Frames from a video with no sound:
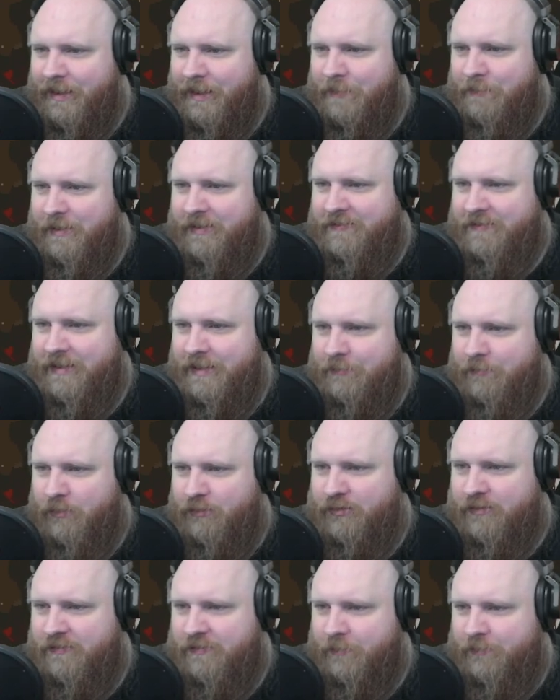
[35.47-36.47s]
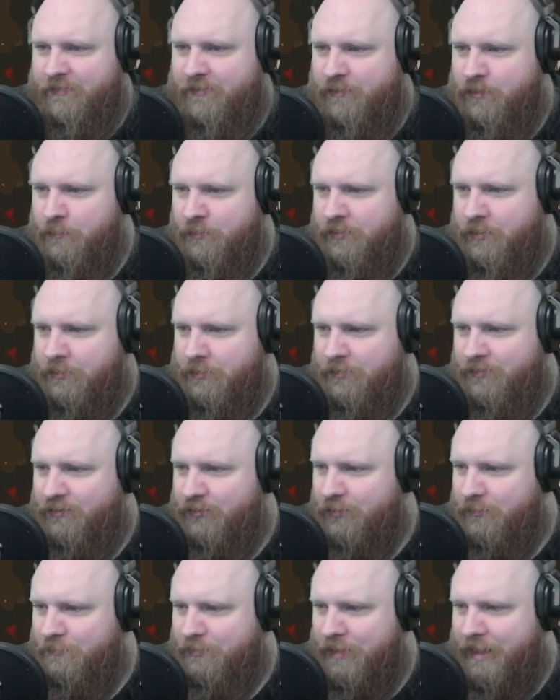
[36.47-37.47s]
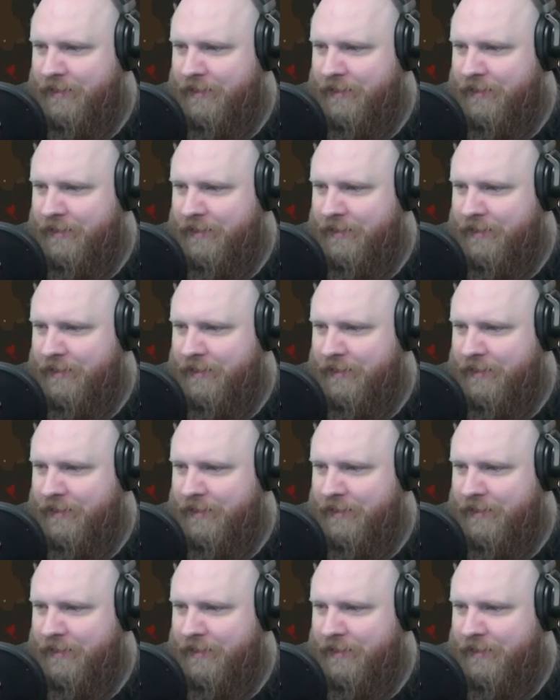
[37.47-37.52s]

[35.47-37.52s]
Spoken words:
basically watching something stupid on YouTube